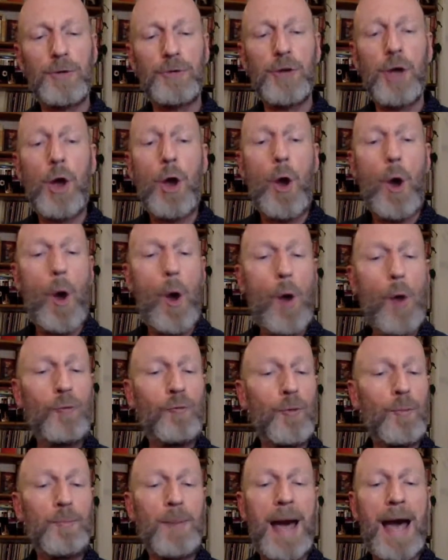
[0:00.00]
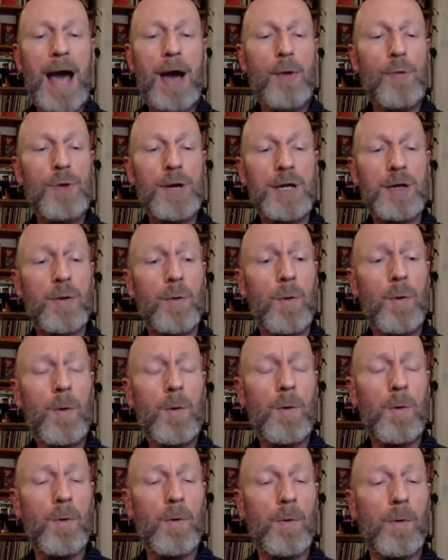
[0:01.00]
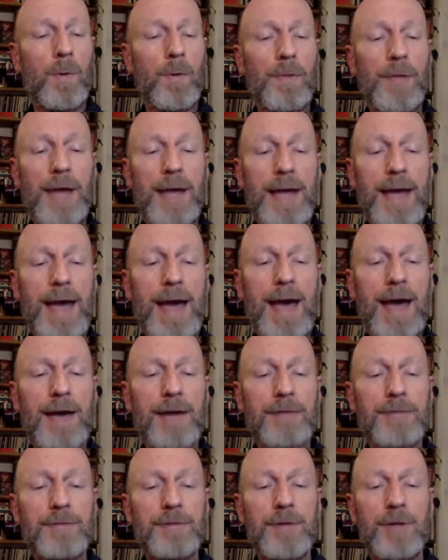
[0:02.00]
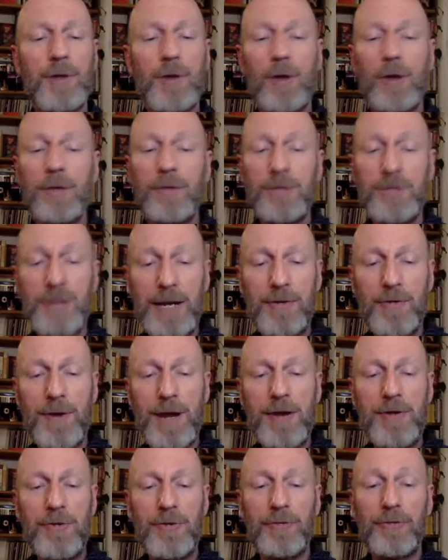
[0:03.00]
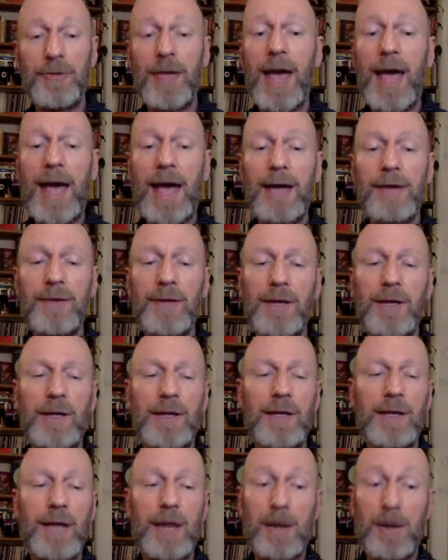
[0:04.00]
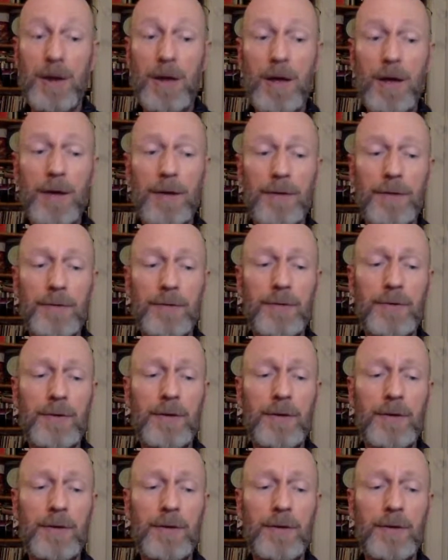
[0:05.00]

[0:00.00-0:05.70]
what overpowering awe they have over generations had and learned